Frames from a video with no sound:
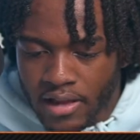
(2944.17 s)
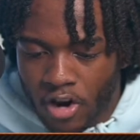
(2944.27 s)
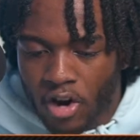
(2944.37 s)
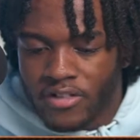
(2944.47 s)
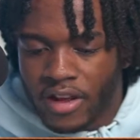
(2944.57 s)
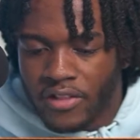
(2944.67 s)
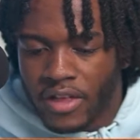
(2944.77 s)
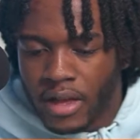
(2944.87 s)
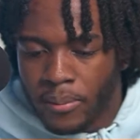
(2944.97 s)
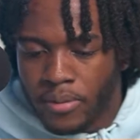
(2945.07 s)
the
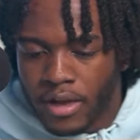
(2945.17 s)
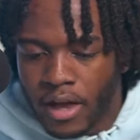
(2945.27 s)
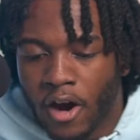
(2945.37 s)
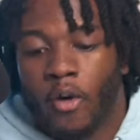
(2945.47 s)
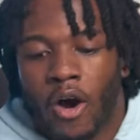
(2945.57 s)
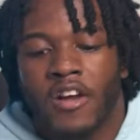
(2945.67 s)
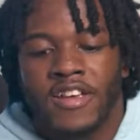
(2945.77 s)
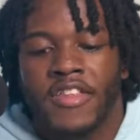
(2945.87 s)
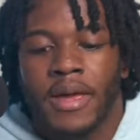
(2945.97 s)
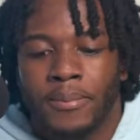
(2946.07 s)
NBA. Oh, RJ
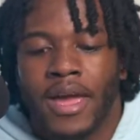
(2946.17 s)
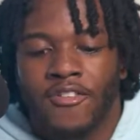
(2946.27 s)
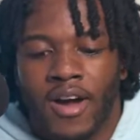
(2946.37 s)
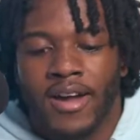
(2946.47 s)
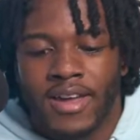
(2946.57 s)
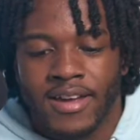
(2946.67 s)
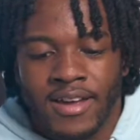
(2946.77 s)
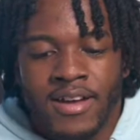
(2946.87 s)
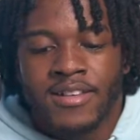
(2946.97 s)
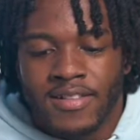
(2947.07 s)
the NBA Rocky.
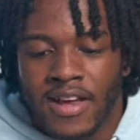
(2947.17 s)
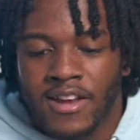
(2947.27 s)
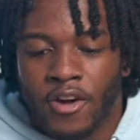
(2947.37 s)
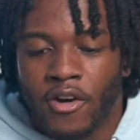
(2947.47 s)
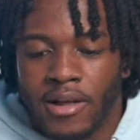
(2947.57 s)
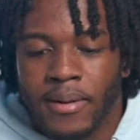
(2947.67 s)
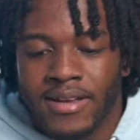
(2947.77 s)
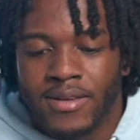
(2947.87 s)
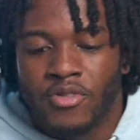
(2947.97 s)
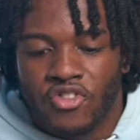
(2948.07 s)
Slander only makes
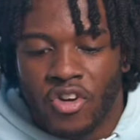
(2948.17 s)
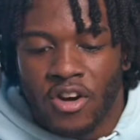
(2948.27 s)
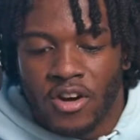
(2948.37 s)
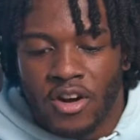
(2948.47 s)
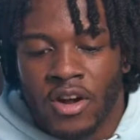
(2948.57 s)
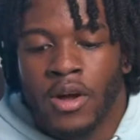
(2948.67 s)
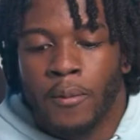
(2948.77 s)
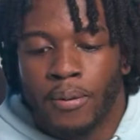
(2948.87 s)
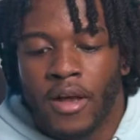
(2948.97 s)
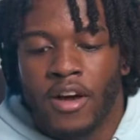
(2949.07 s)
him stronger.
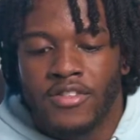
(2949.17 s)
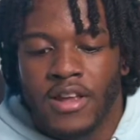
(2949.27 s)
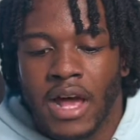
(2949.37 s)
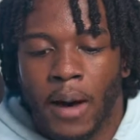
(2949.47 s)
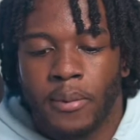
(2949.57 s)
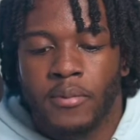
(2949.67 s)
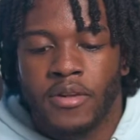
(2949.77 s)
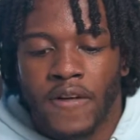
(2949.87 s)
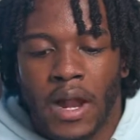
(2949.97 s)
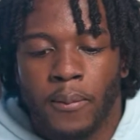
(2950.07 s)
Playoffs going to help him
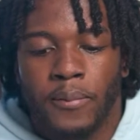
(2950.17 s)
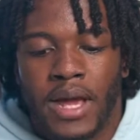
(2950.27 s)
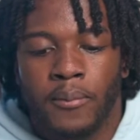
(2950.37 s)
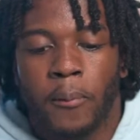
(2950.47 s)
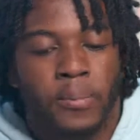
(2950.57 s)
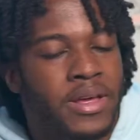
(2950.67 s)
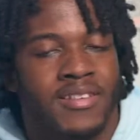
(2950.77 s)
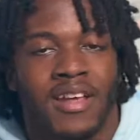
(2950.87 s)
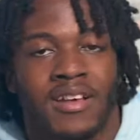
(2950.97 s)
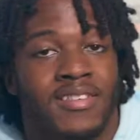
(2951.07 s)
develop and become a beast
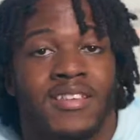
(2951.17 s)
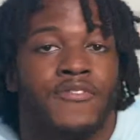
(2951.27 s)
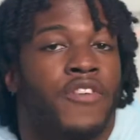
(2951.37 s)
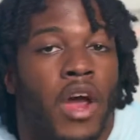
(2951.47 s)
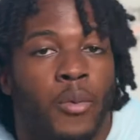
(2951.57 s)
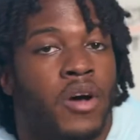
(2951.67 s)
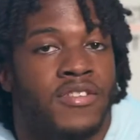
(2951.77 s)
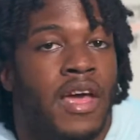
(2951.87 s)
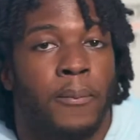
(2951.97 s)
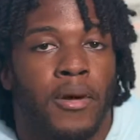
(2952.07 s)
next season. Very well
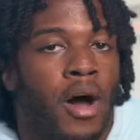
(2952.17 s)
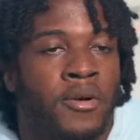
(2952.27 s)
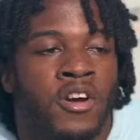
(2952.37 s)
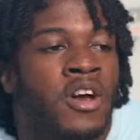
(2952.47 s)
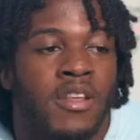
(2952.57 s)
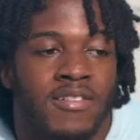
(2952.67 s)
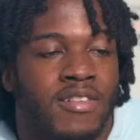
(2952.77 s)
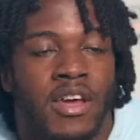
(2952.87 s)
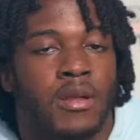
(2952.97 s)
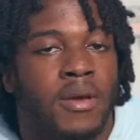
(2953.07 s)
said, Bomber. The
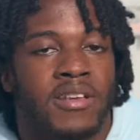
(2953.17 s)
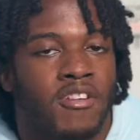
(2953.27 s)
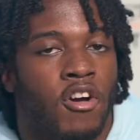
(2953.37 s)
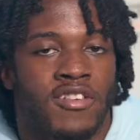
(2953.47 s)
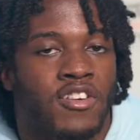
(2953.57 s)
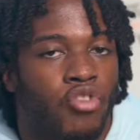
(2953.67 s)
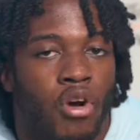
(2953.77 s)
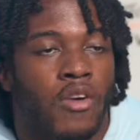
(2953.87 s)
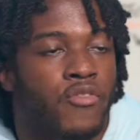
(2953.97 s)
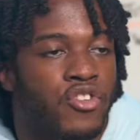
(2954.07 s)
slander makes RJ
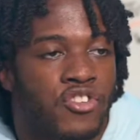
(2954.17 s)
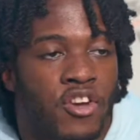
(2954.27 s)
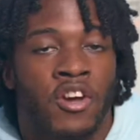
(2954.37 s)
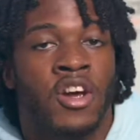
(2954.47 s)
stronger for sure.